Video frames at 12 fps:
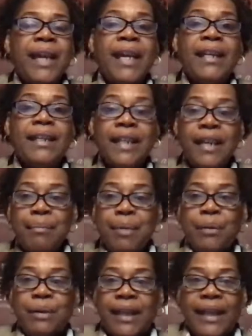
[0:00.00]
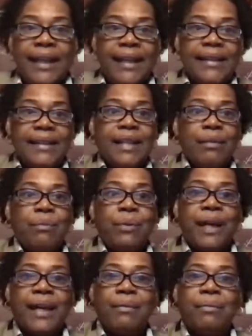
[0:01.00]
in limbo land
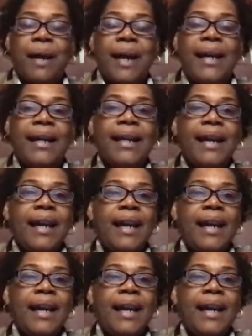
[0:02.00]
somewhere, right?